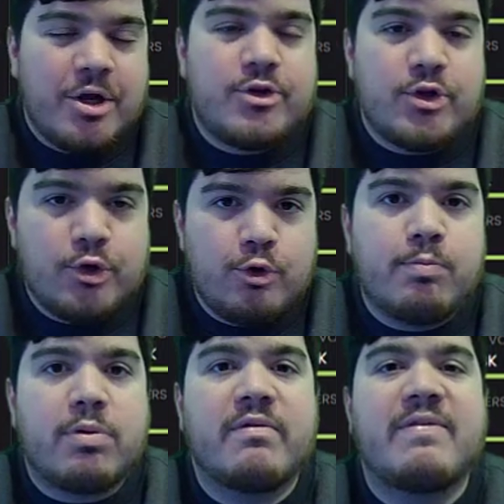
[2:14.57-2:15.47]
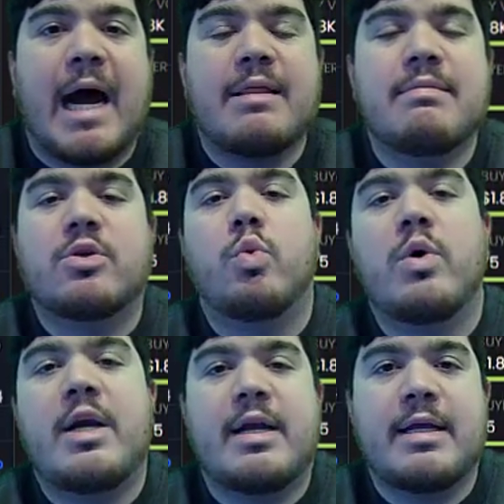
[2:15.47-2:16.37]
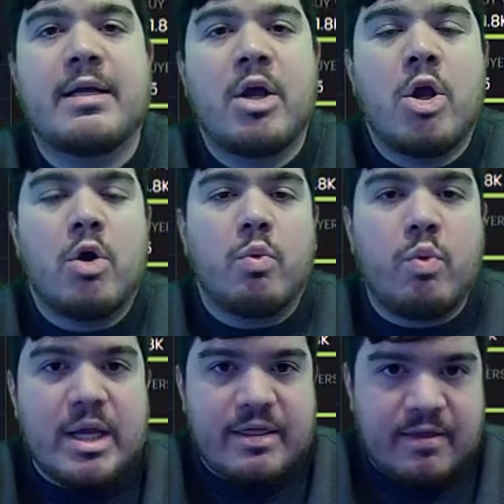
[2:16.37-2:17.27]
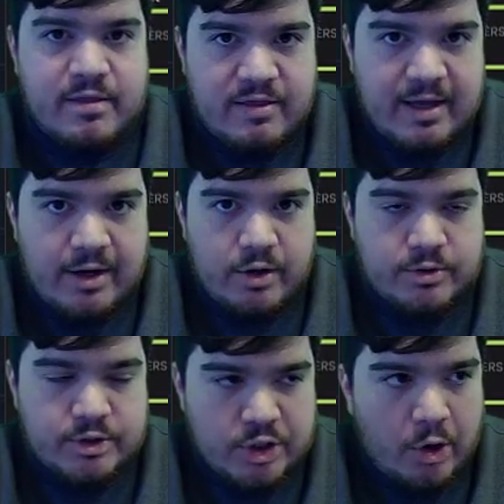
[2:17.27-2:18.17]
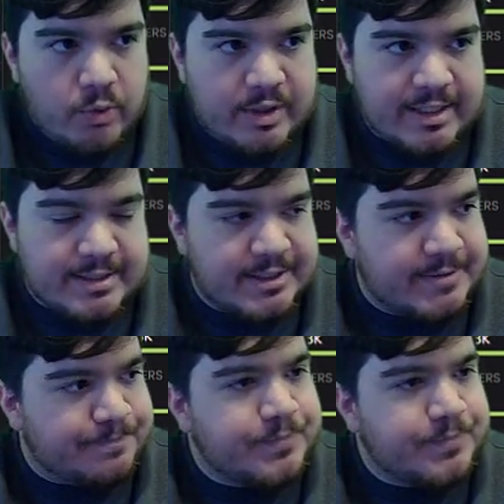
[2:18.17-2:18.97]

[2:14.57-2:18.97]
to provide liquidity with their tokens